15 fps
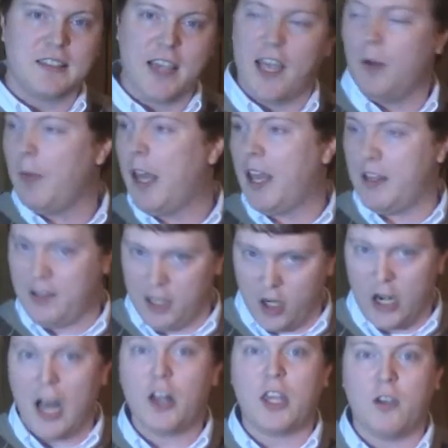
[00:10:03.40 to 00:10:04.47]
anime and here,
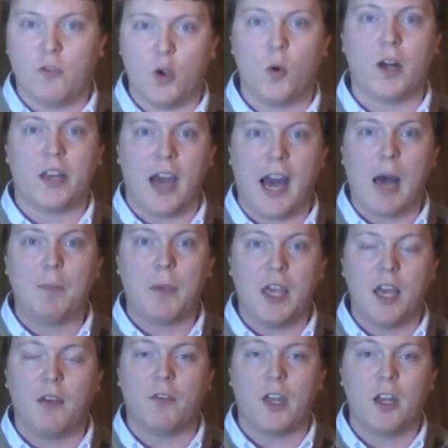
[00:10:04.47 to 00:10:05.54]
I'll give you a copy
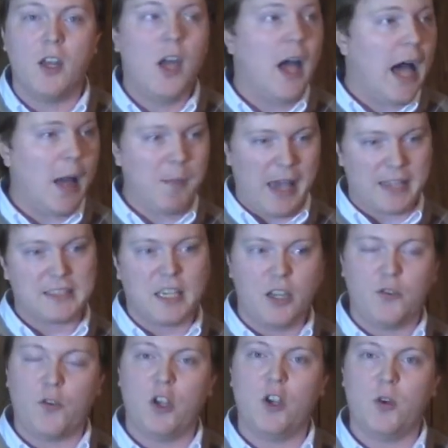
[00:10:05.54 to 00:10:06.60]
of it. I'm asking
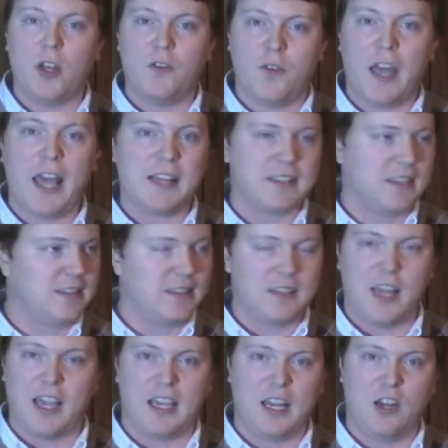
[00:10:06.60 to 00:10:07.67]
for you in advance. This is
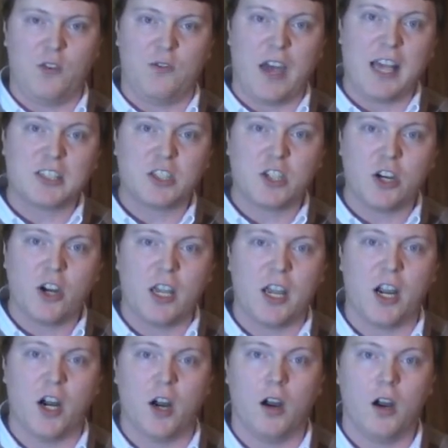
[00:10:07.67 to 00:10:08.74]
like an investor
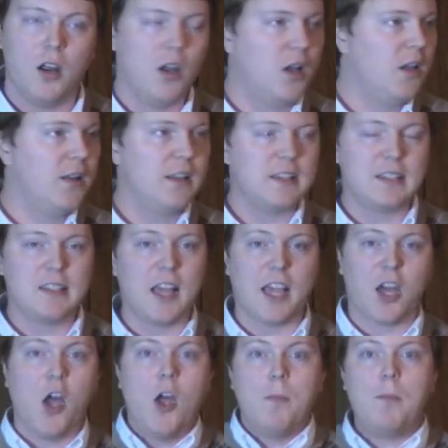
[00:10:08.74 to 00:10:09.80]
here. This is
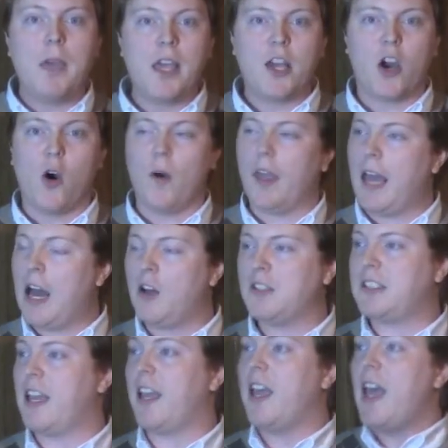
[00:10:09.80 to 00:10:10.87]
like me going out and
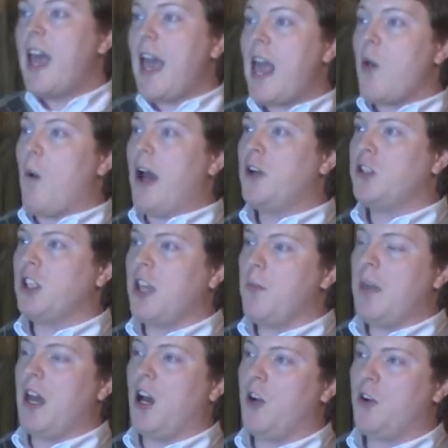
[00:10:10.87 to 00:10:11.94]
saying, hey, why don't you give
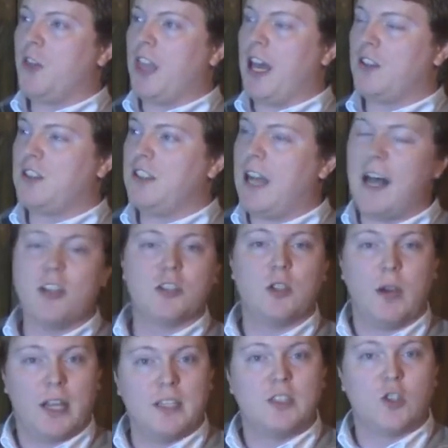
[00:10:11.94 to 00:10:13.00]
me $100,000 so
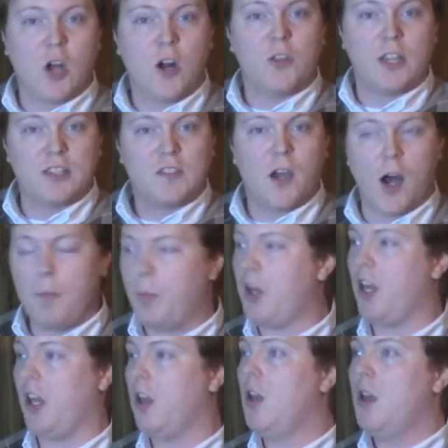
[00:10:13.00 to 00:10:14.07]
I can start this
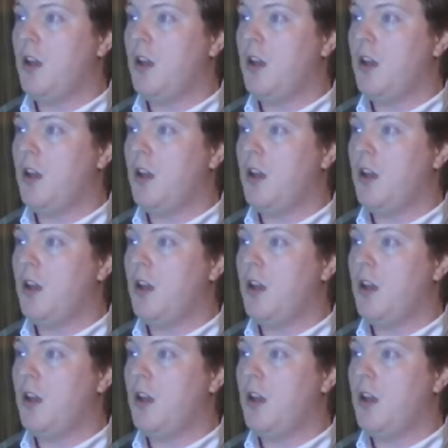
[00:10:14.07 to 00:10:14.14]
company?